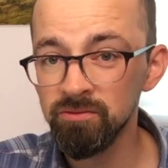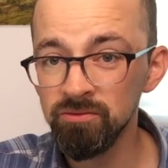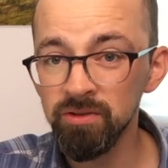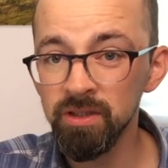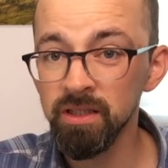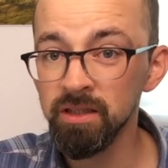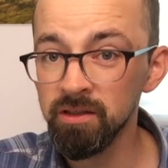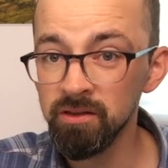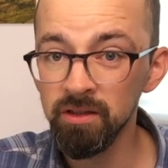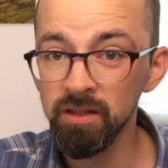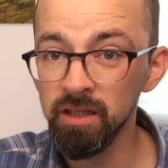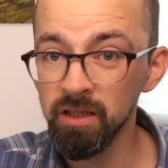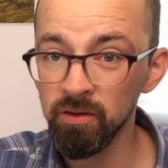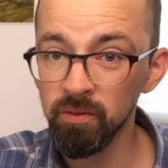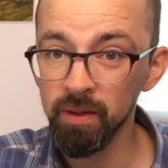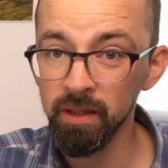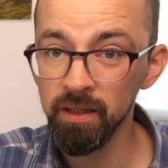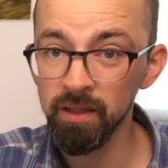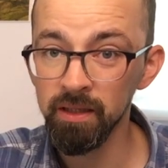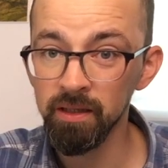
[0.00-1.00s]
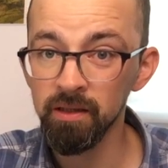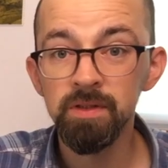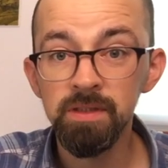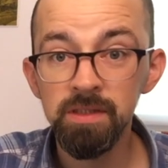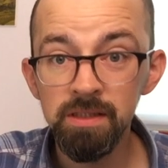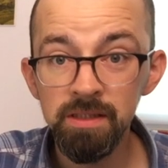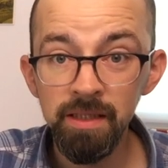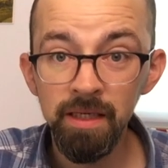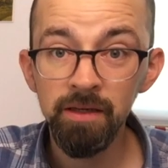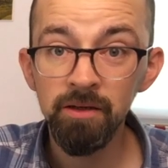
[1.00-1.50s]
really quickly.
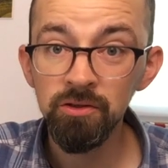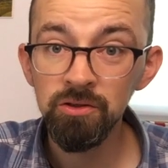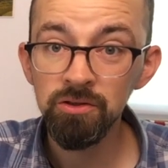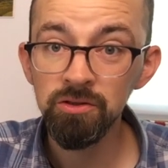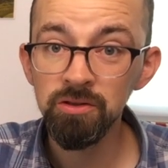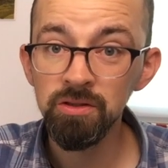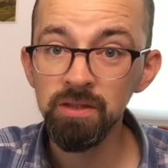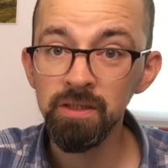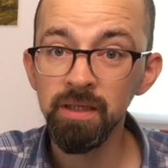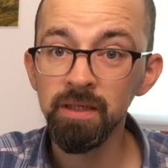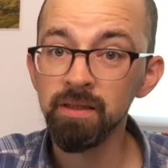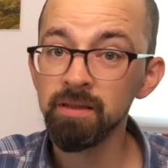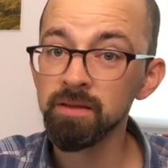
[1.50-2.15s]
Say you're shooting